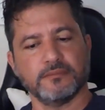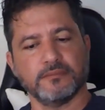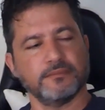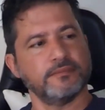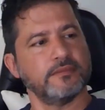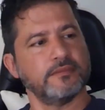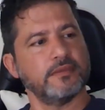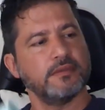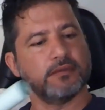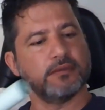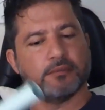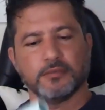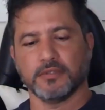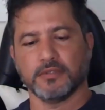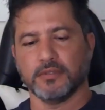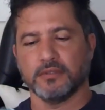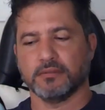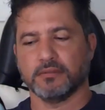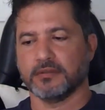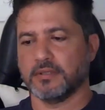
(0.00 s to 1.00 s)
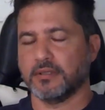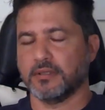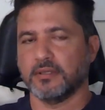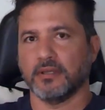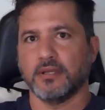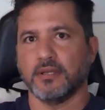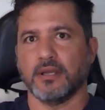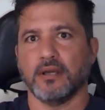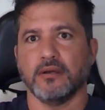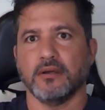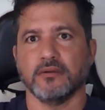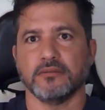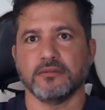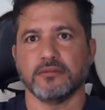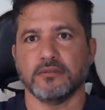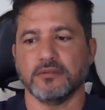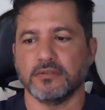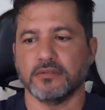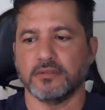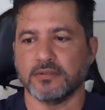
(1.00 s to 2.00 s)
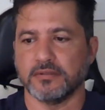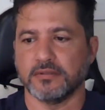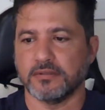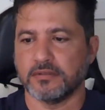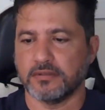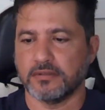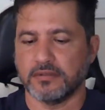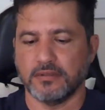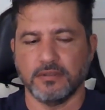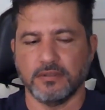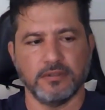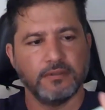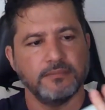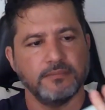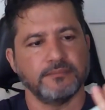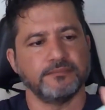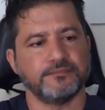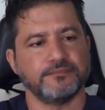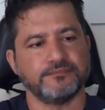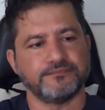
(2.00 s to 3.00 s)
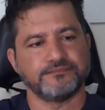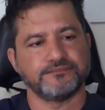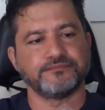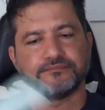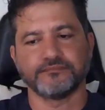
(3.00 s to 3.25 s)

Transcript: I'm going to take it out so you can see.